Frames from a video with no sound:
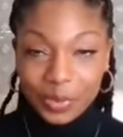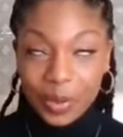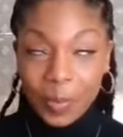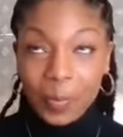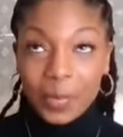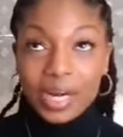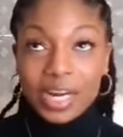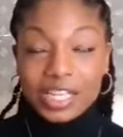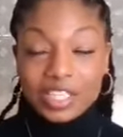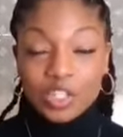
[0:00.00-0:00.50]

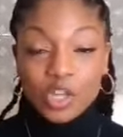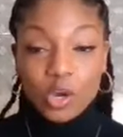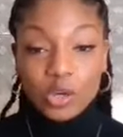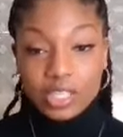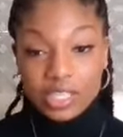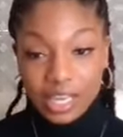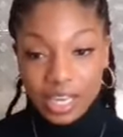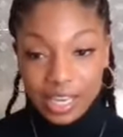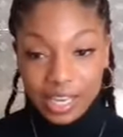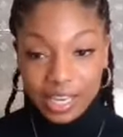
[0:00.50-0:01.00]
But I saw
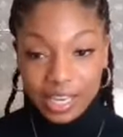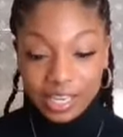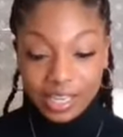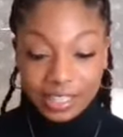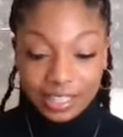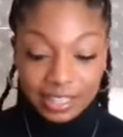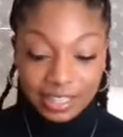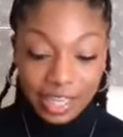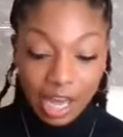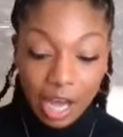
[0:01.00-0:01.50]
his
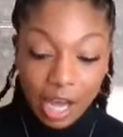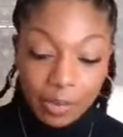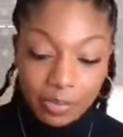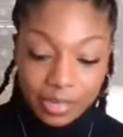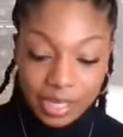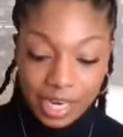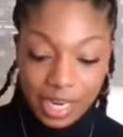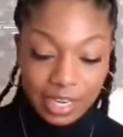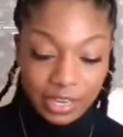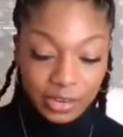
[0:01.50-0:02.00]
hand
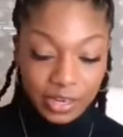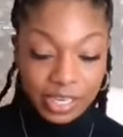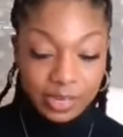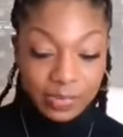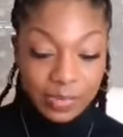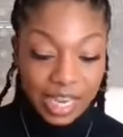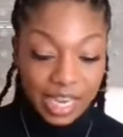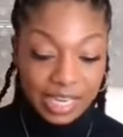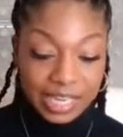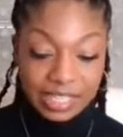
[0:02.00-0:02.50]
come down and
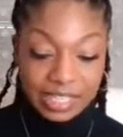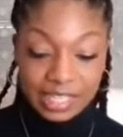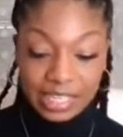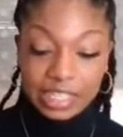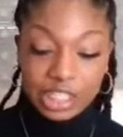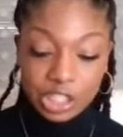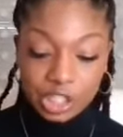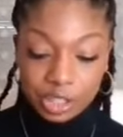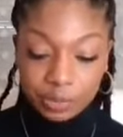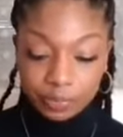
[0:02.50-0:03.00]
began to
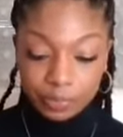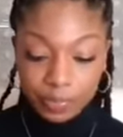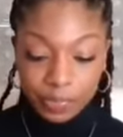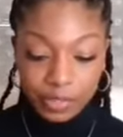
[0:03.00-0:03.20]
touch it.